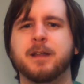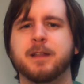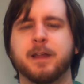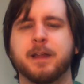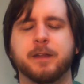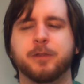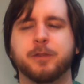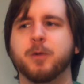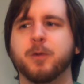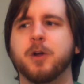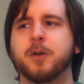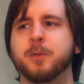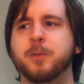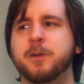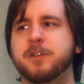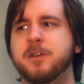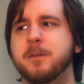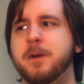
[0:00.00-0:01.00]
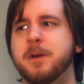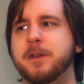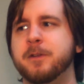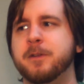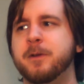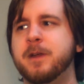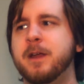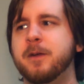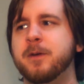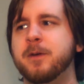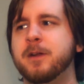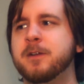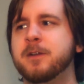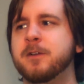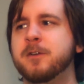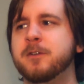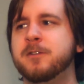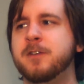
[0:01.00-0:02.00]
like there are with some other
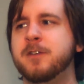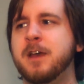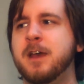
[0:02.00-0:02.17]
characters.